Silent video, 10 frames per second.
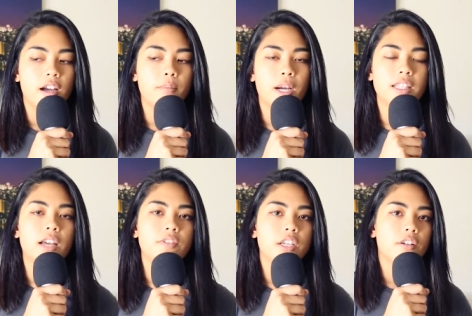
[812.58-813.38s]
I'd
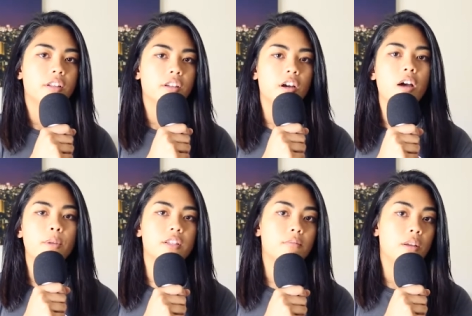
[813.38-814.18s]
love to hear it in the
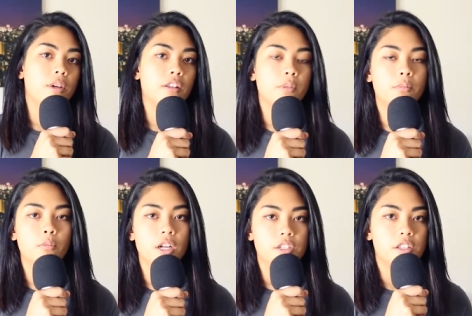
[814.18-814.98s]
comments, and maybe other
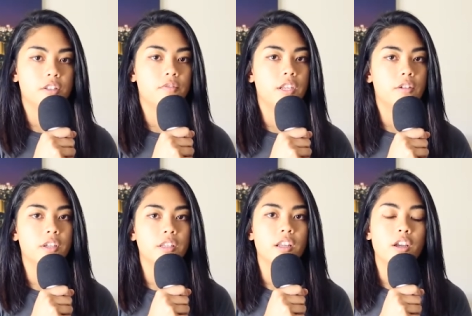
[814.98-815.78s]
people watching this video
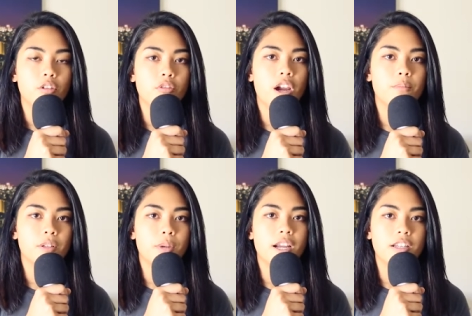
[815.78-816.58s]
can grab
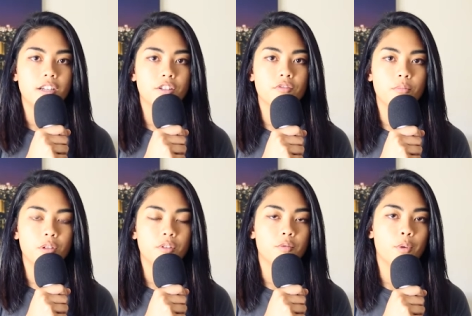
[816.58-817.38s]
some ideas from
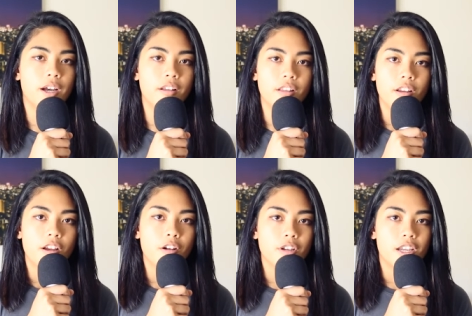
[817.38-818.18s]
you as well,
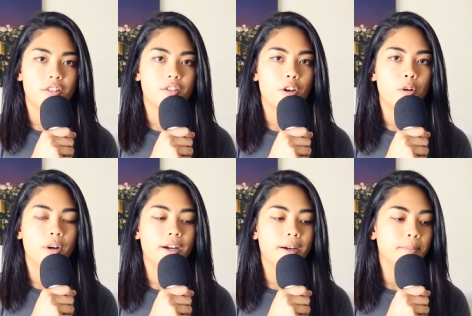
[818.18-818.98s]
okay? So,